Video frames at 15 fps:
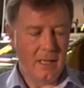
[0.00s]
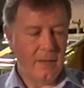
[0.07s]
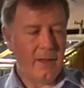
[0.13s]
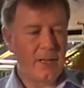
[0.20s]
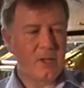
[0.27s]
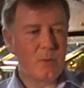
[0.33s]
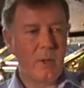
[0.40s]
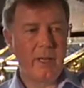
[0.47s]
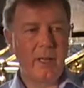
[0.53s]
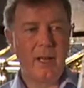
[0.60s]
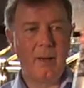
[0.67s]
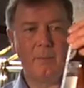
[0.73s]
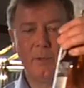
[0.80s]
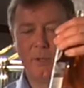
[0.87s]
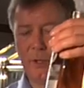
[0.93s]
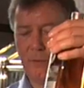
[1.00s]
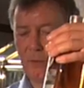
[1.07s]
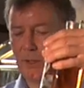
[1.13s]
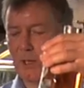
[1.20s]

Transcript: And that's why you get that beautiful